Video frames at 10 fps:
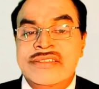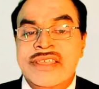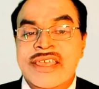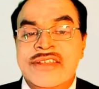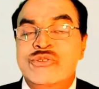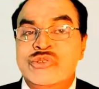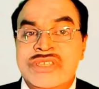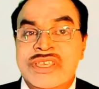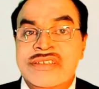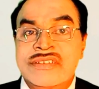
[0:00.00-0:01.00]
They are
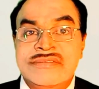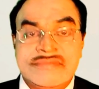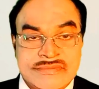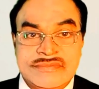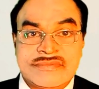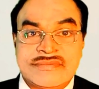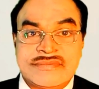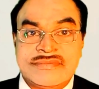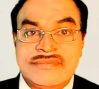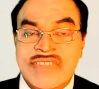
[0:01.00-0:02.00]
using
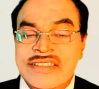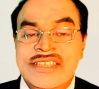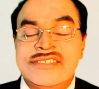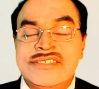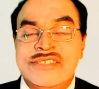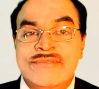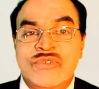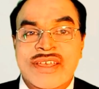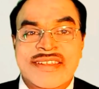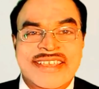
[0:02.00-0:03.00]
this
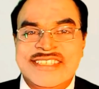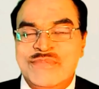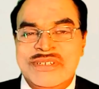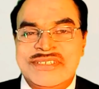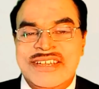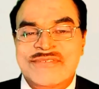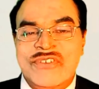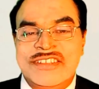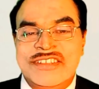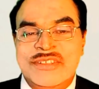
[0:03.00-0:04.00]
software especially
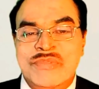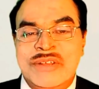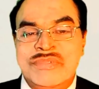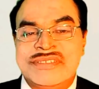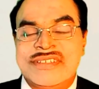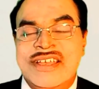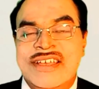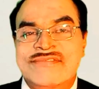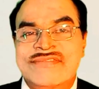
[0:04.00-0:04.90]
for the purpose of